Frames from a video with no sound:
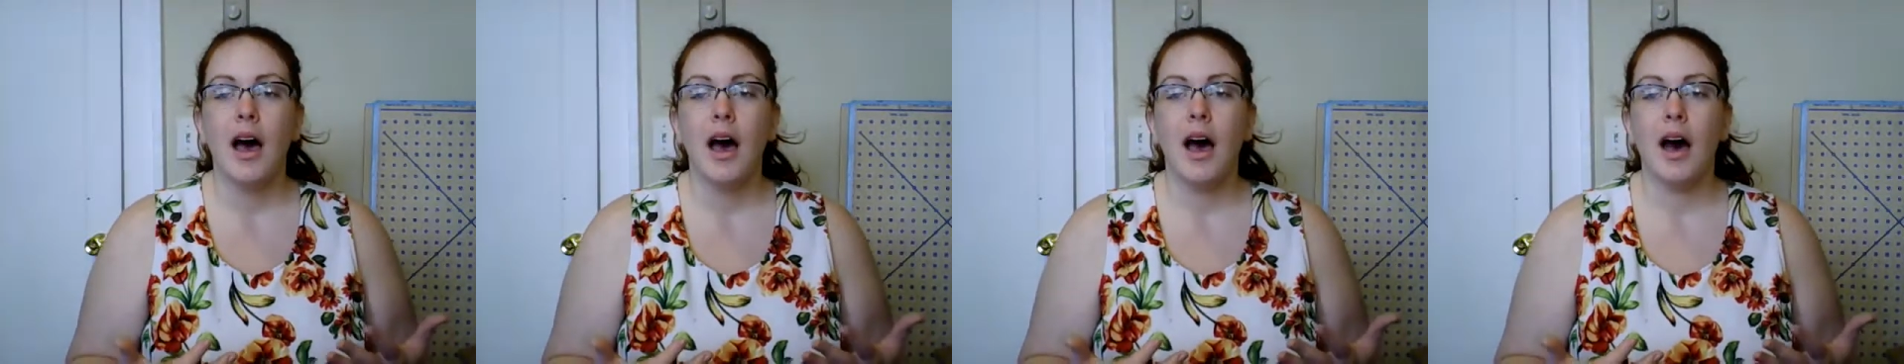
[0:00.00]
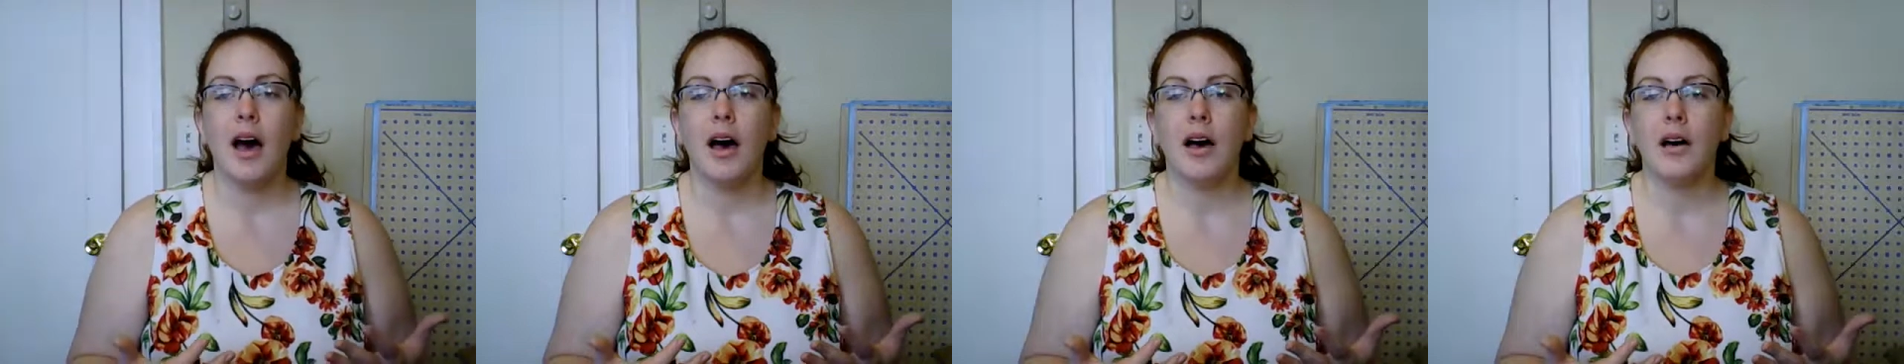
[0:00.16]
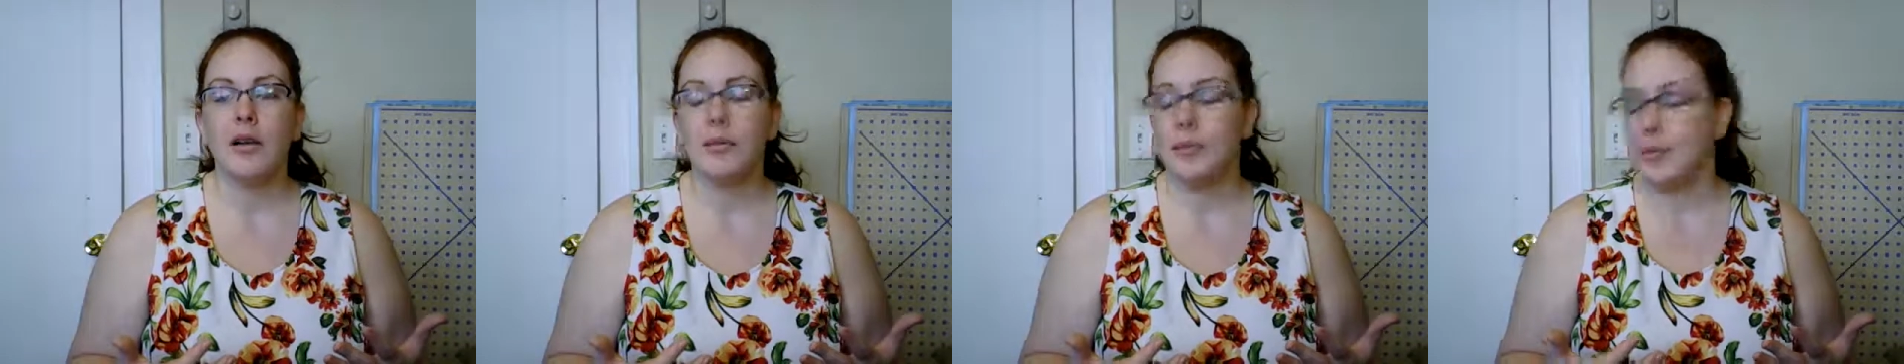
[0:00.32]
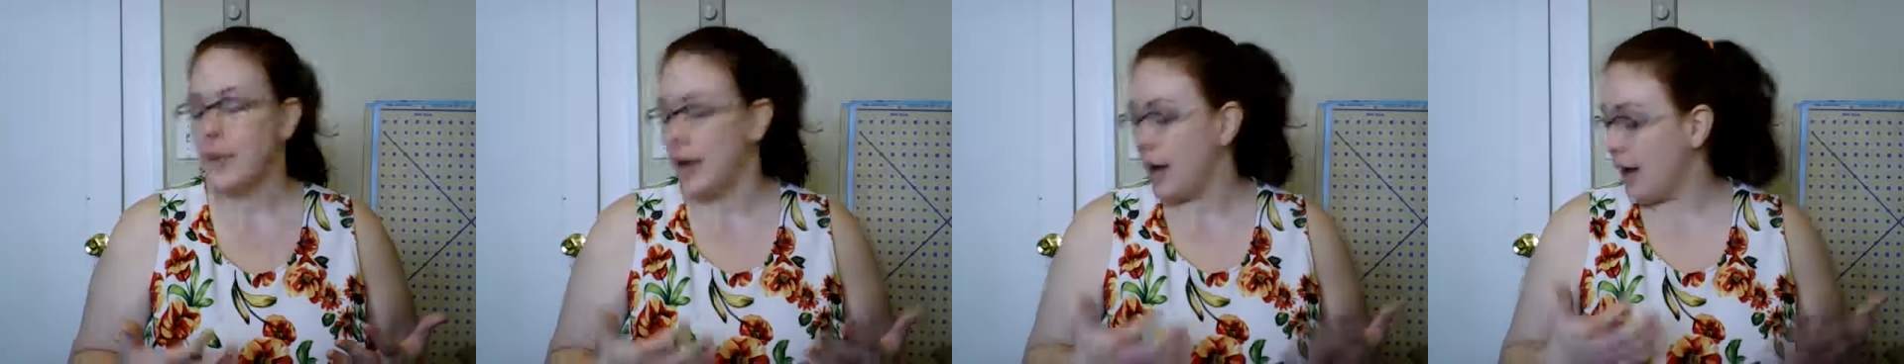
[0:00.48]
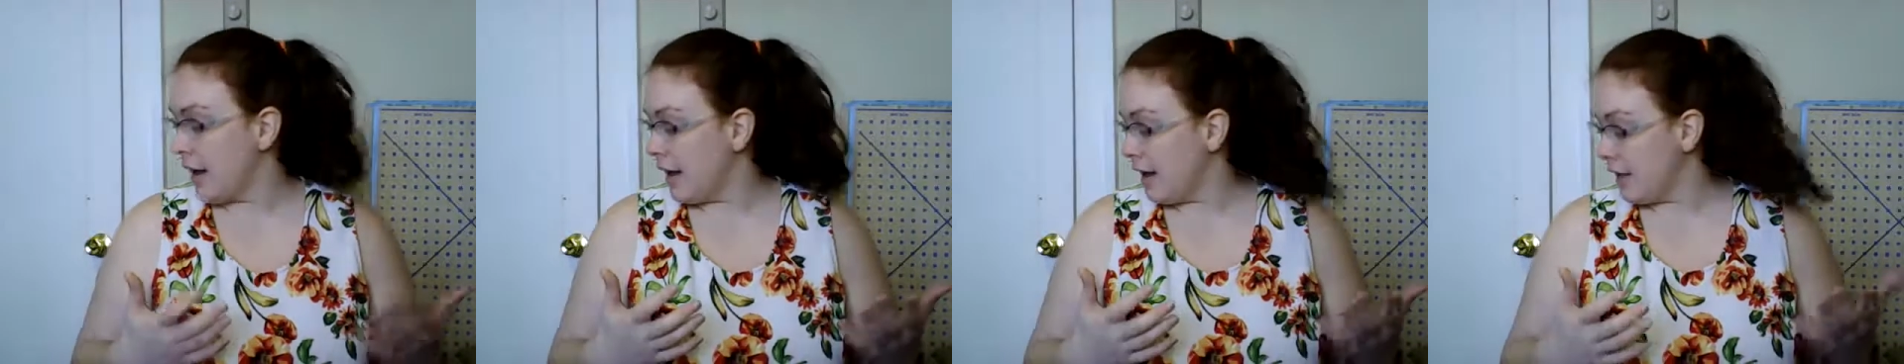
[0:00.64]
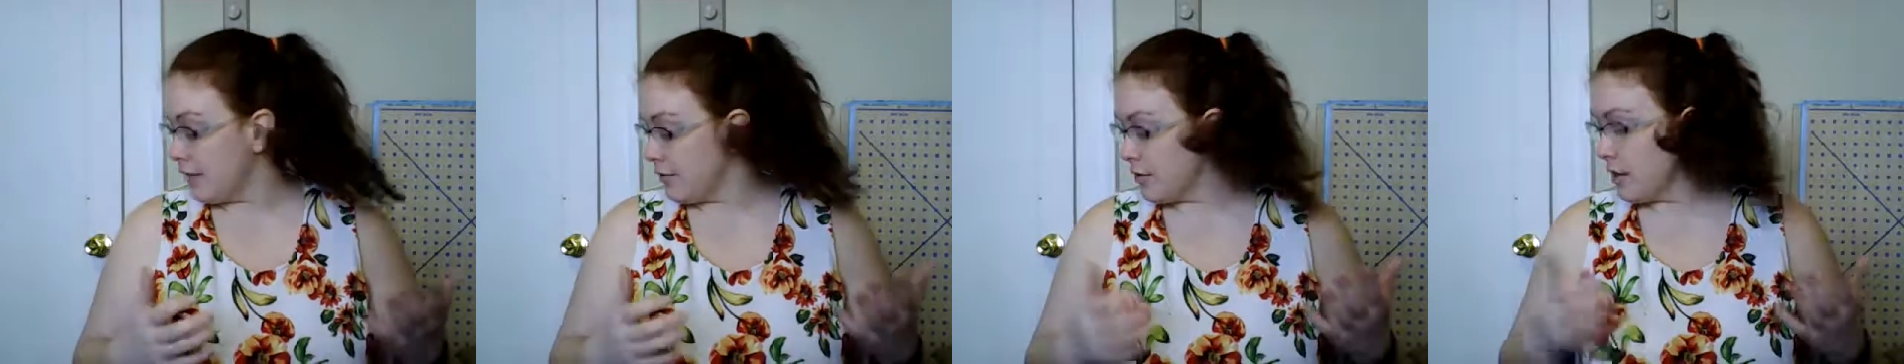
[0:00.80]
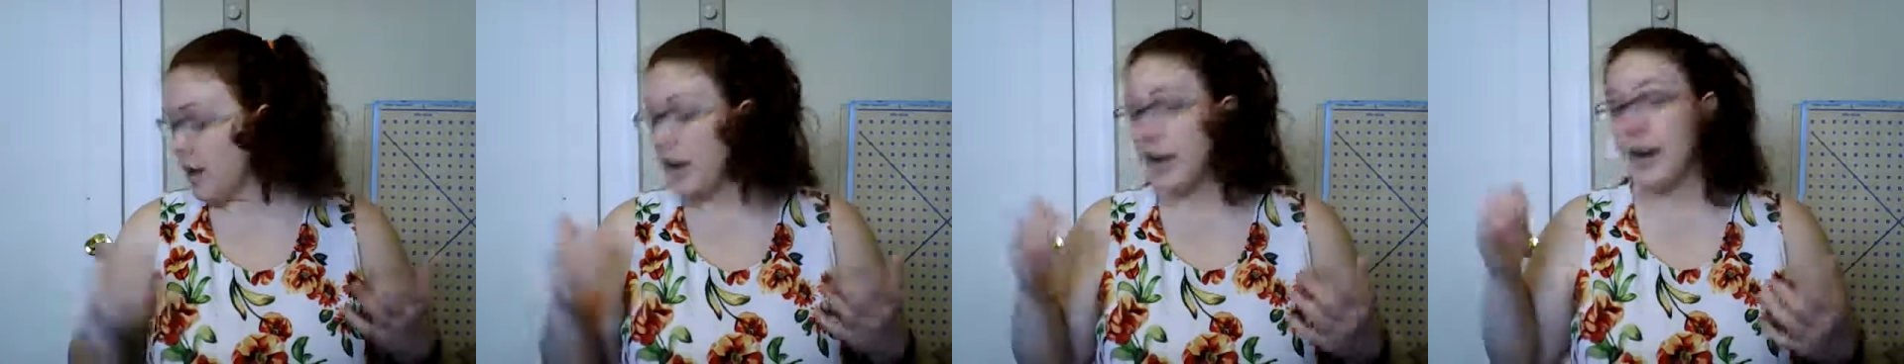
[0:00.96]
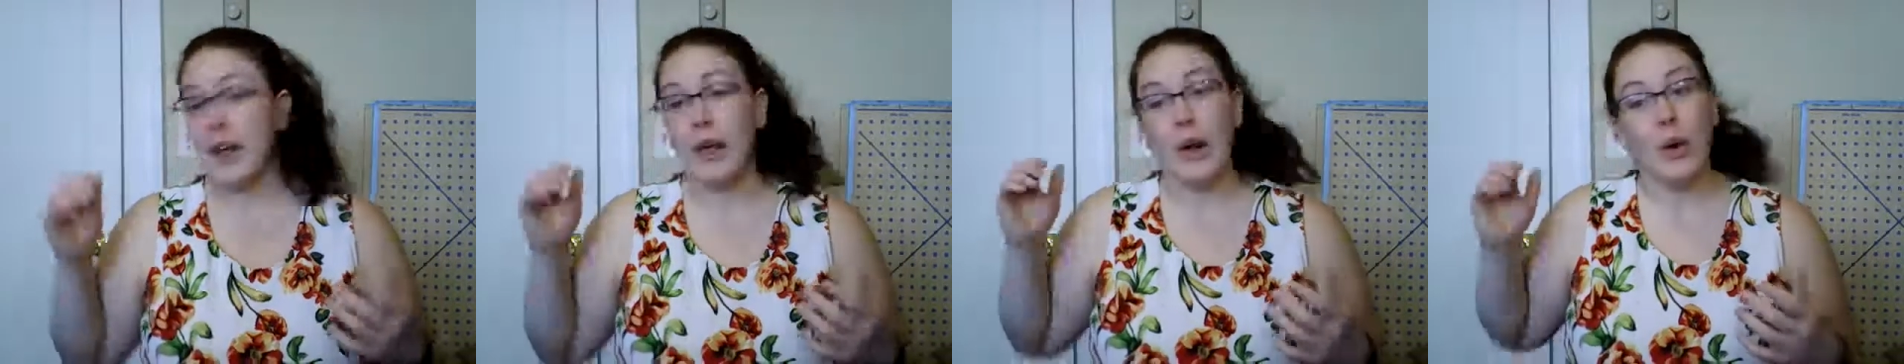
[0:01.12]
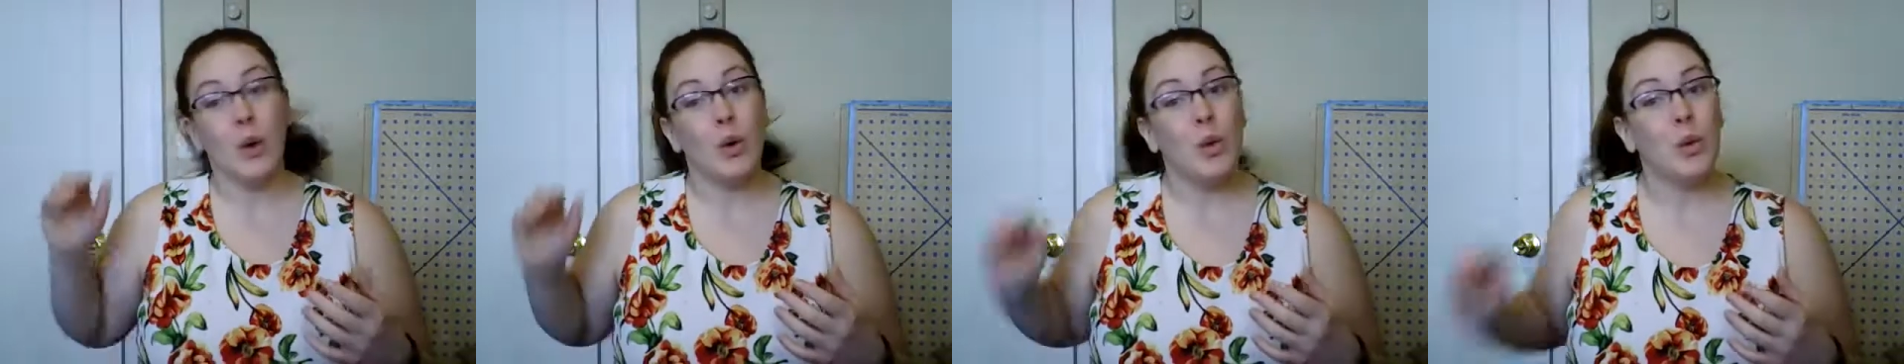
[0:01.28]
I have
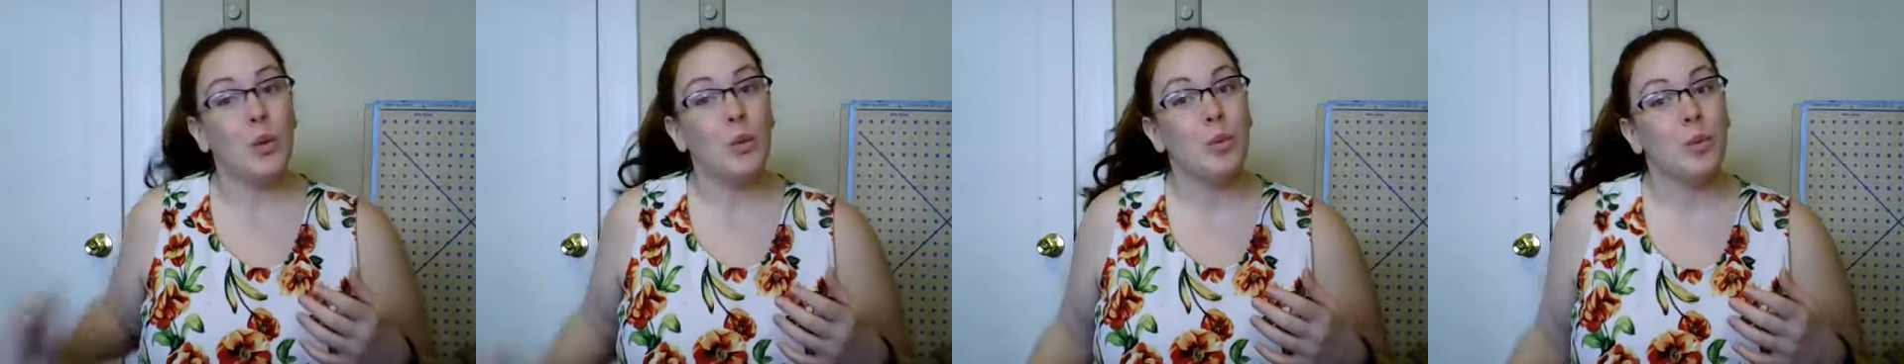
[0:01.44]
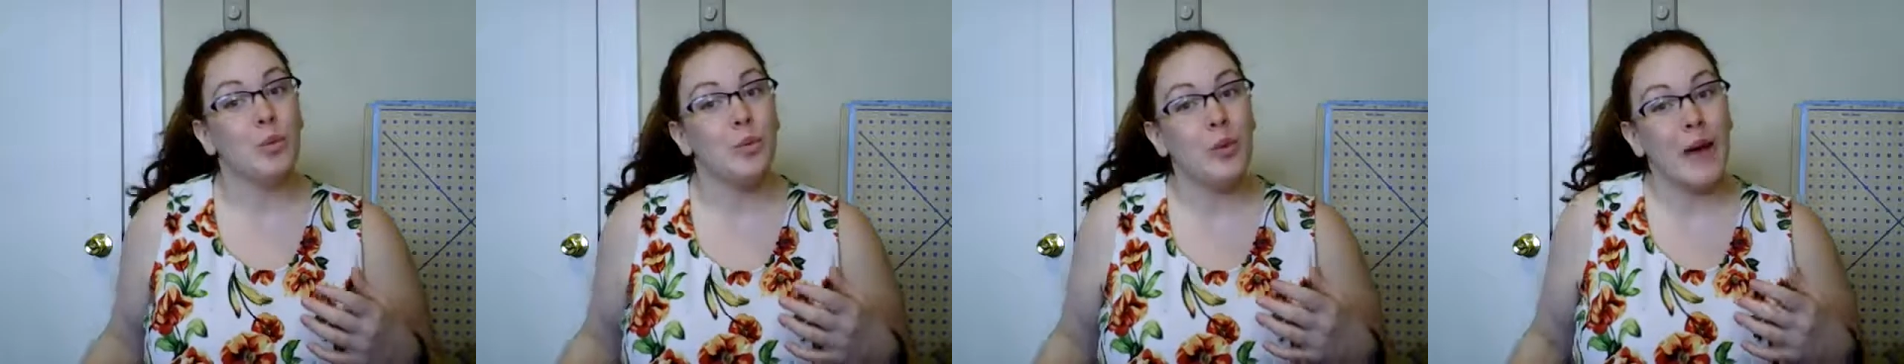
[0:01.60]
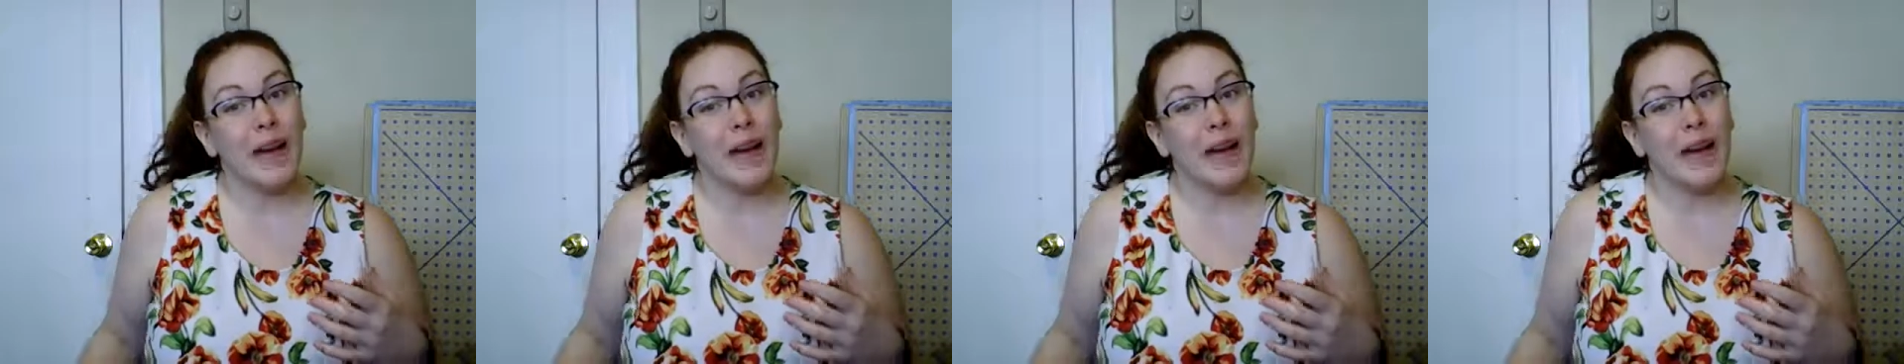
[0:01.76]
got a whole